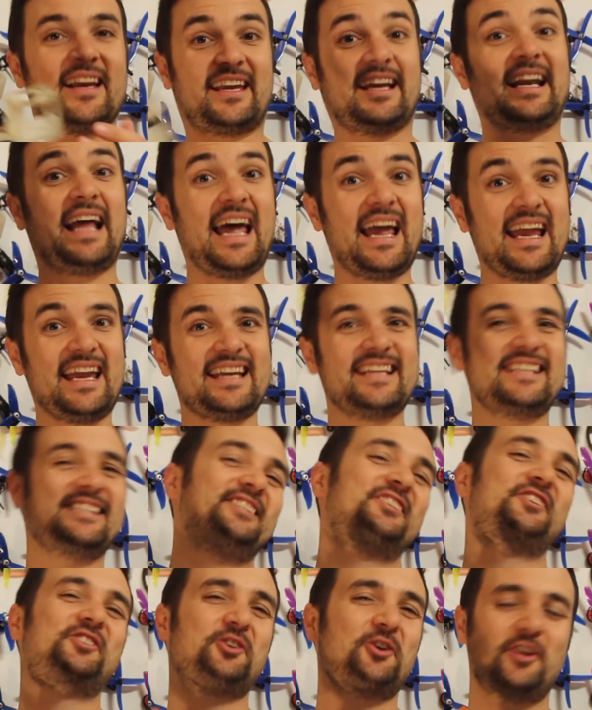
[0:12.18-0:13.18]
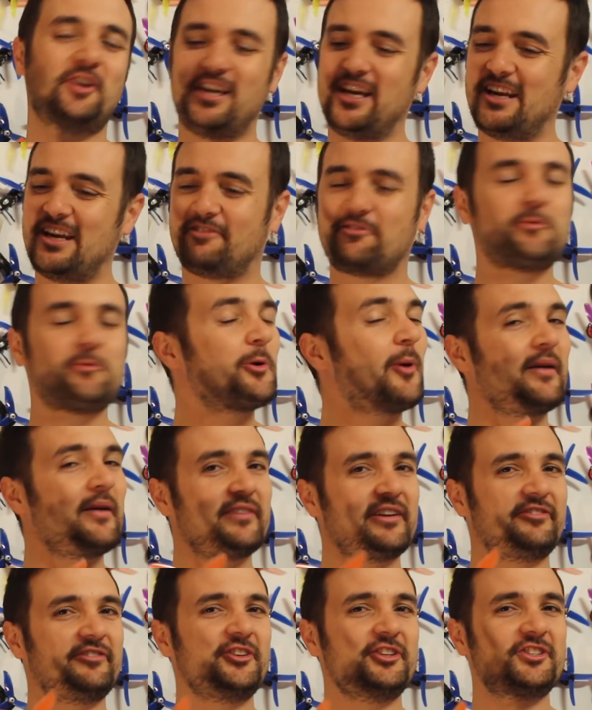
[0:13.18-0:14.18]
G'day, Stu here from
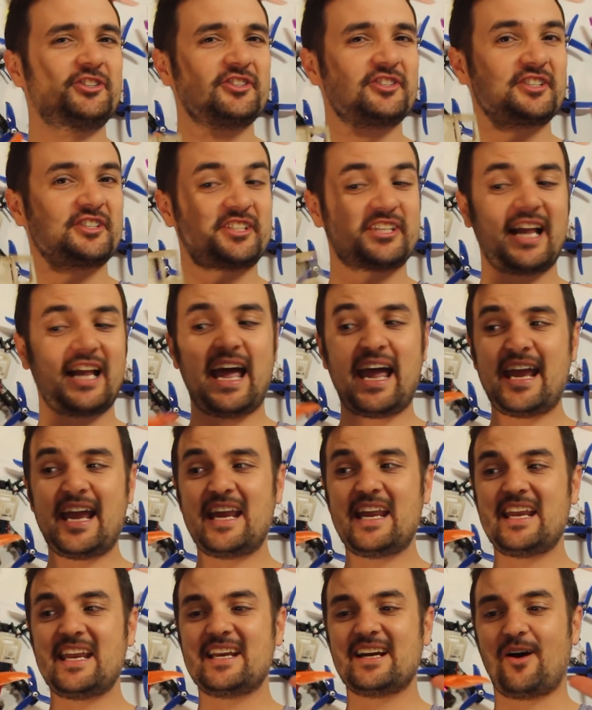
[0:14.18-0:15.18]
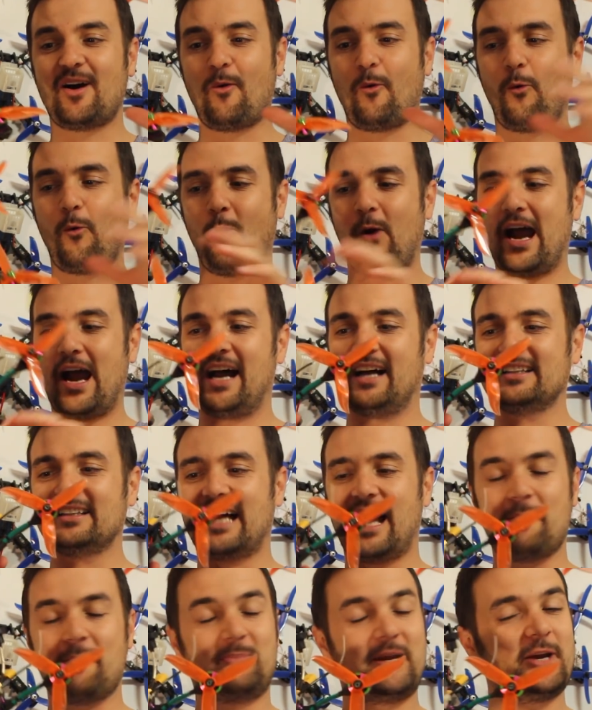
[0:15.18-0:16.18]
UAVfutures, and today,
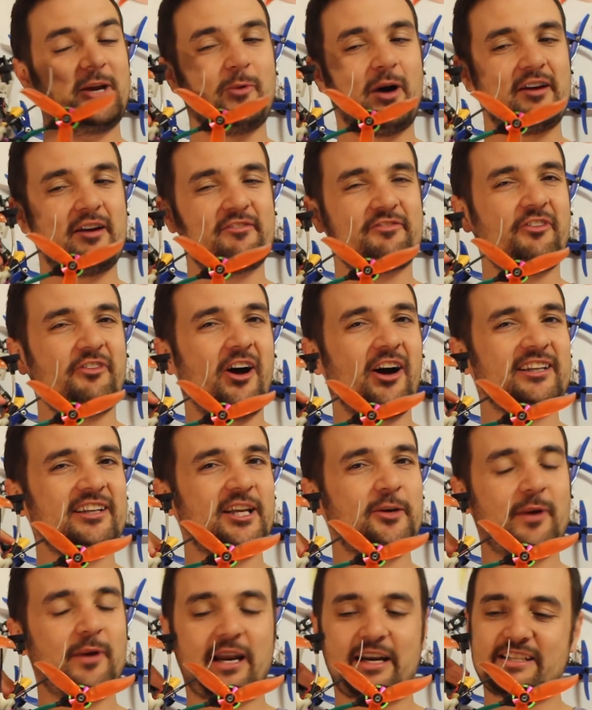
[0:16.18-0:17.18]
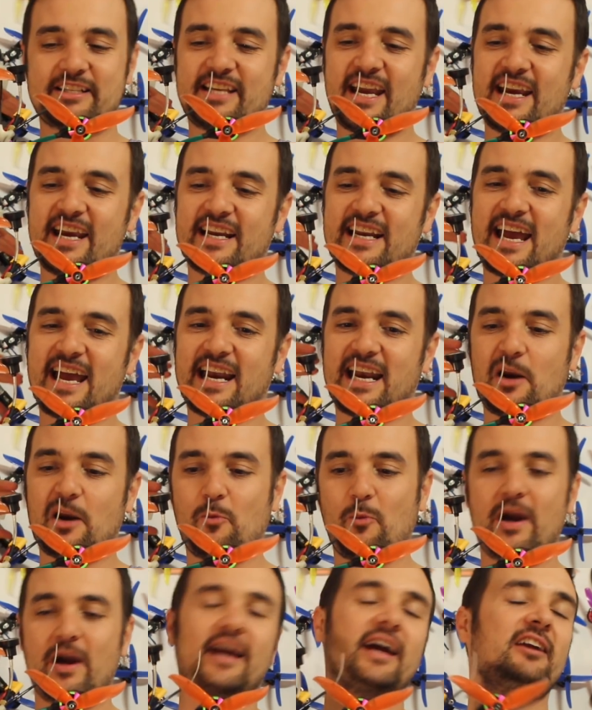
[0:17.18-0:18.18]
well, a big one. Finally, we're going to take it out
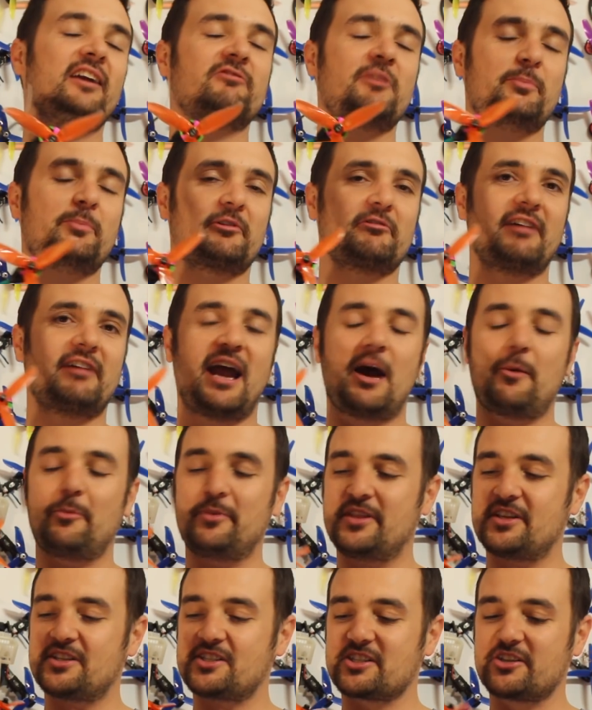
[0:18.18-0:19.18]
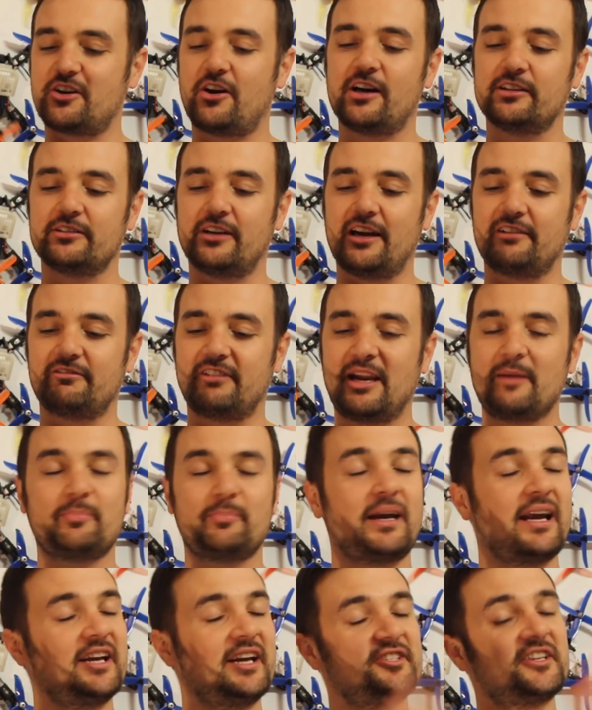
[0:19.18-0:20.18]
and we're going to rip it around with the Skyline
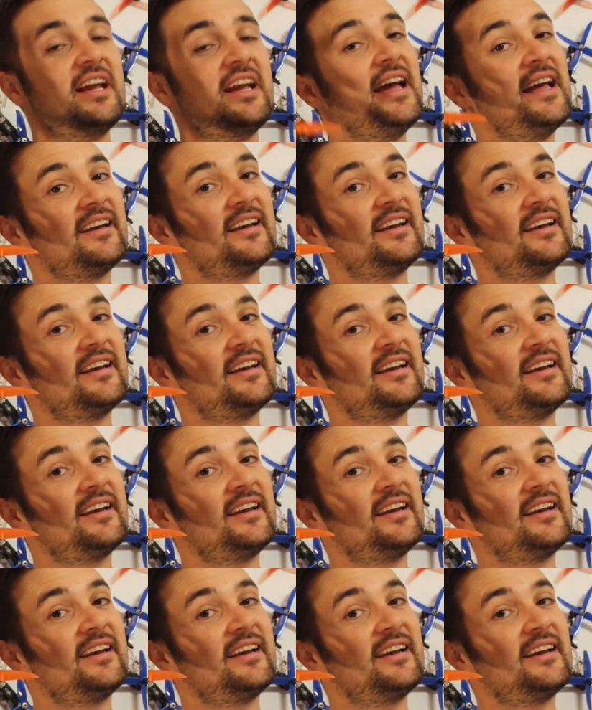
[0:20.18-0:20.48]
Rampage.